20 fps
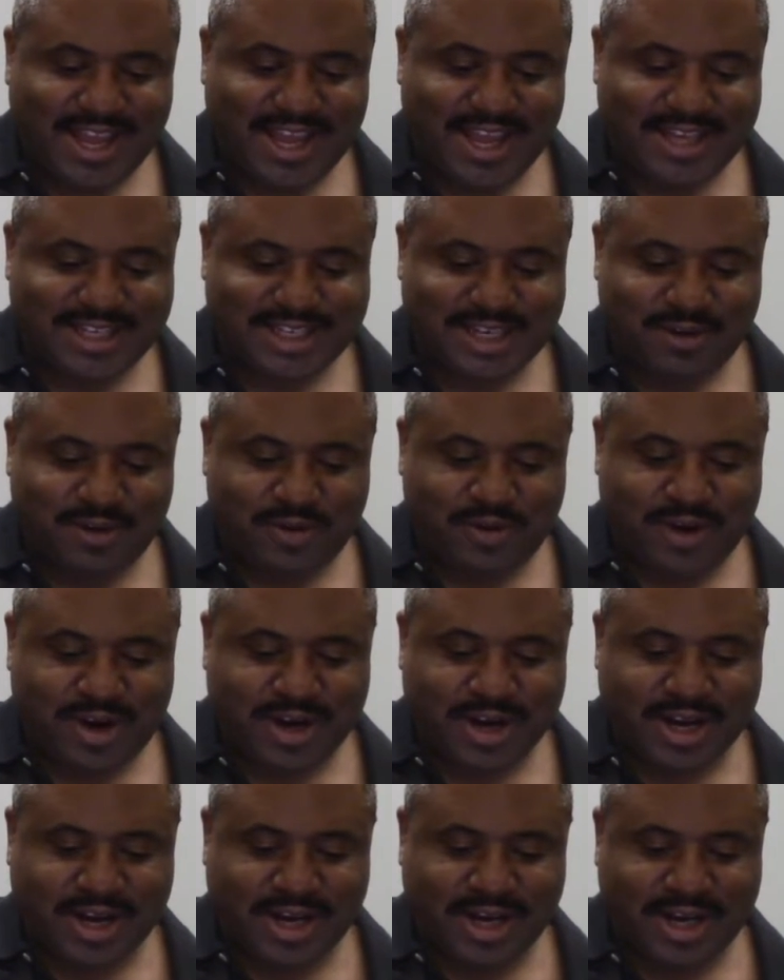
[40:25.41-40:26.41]
As they were
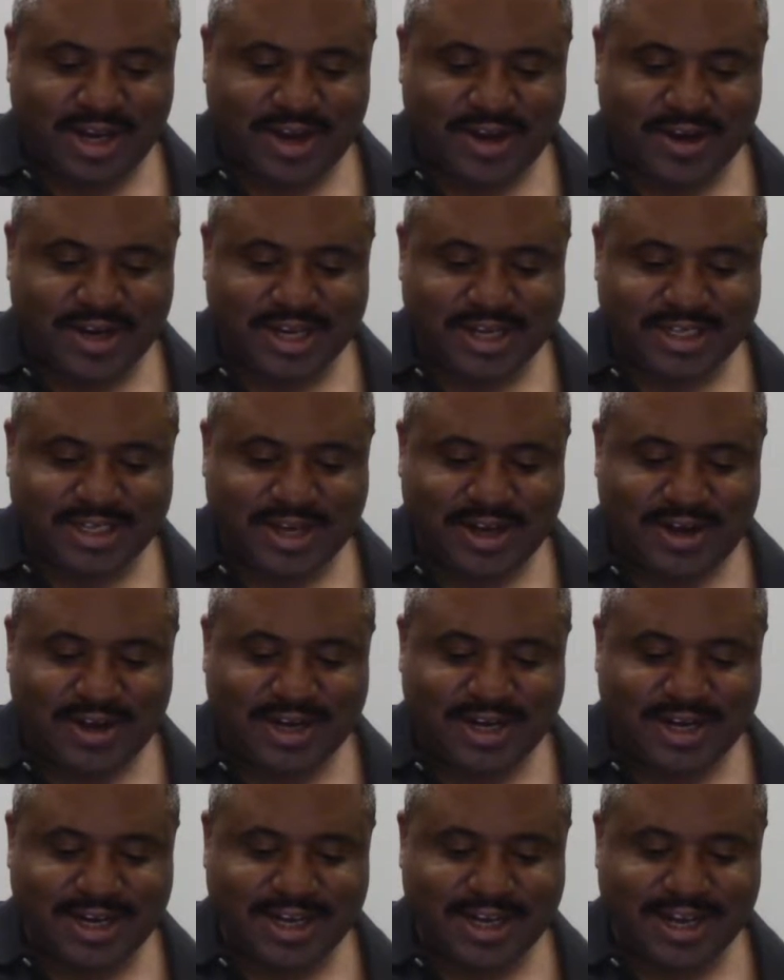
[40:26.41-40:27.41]
walking along and
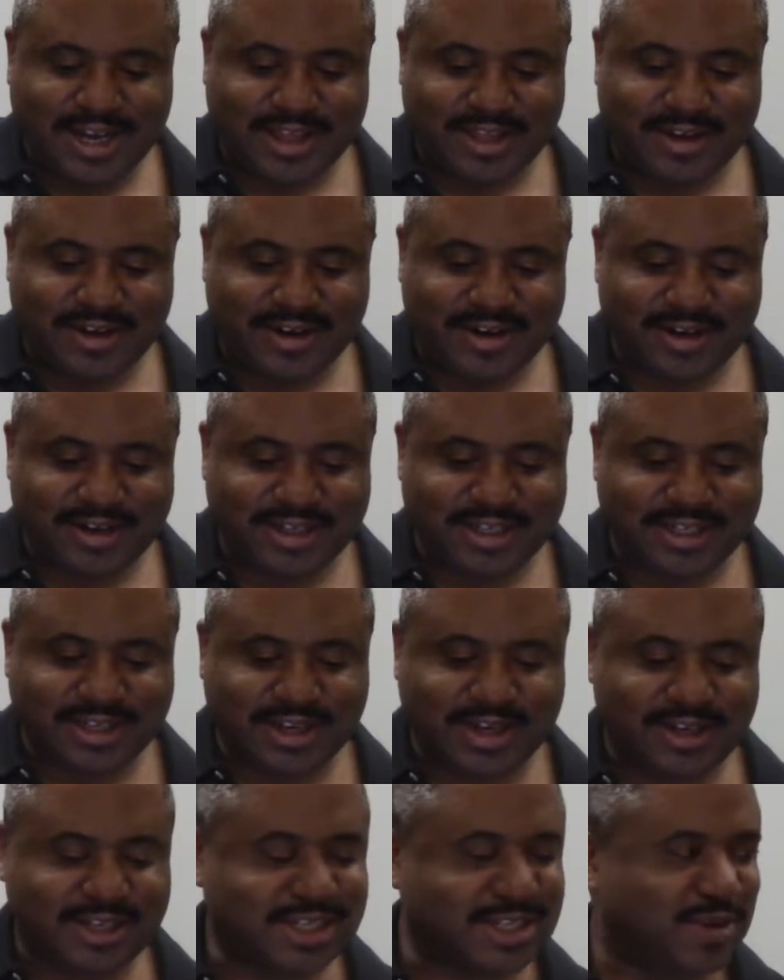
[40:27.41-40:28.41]
talking together,
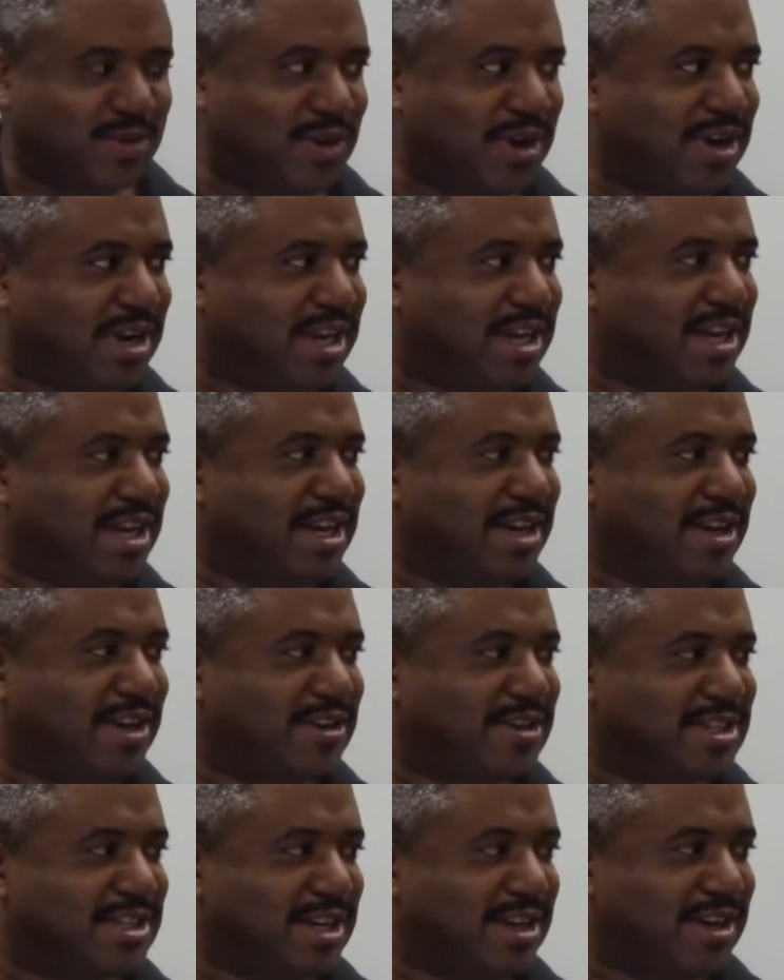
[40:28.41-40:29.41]
so they're just walking
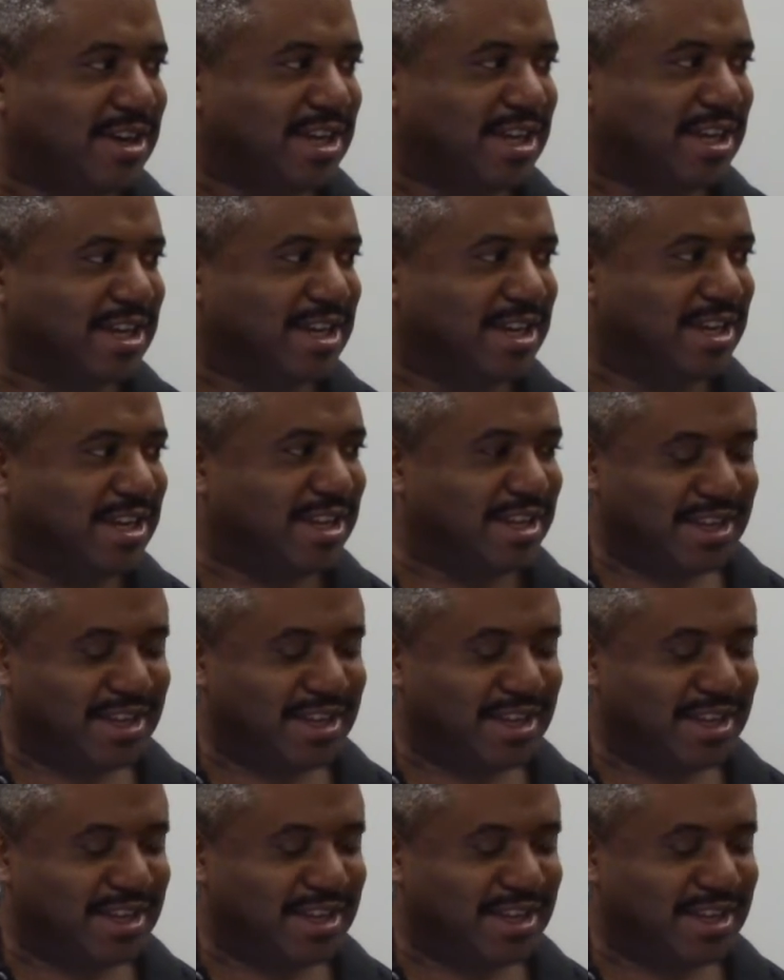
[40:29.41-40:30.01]
along talking,